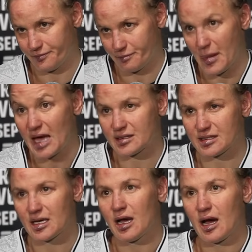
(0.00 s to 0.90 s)

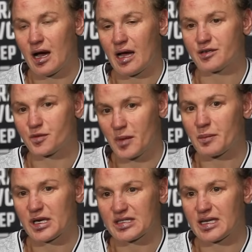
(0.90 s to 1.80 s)
mats. I
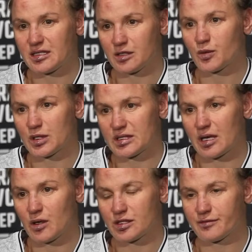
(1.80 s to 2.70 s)
remember that it was
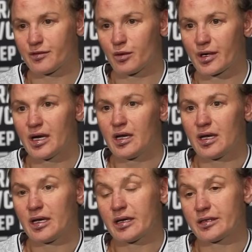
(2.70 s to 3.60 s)
on the floor.
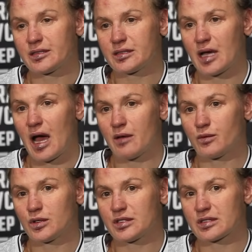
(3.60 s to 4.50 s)
And I
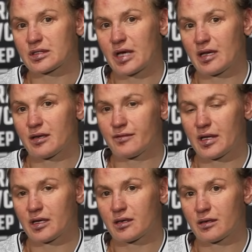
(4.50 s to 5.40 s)
was kind of
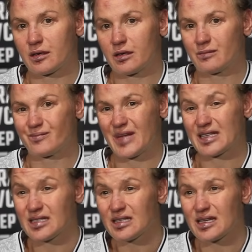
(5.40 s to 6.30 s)
like,
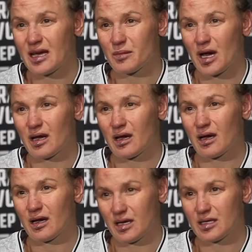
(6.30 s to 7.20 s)
at that time,
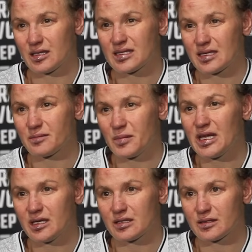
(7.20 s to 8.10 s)
in that
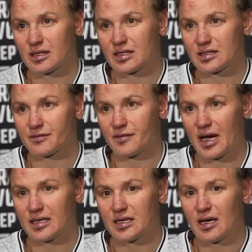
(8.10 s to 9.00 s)
minute in the
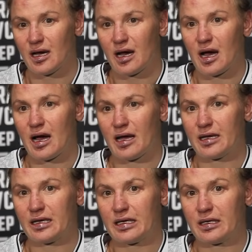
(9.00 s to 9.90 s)
fight,
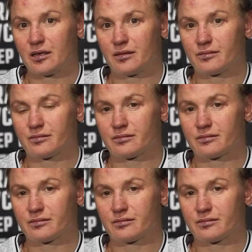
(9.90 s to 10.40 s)
I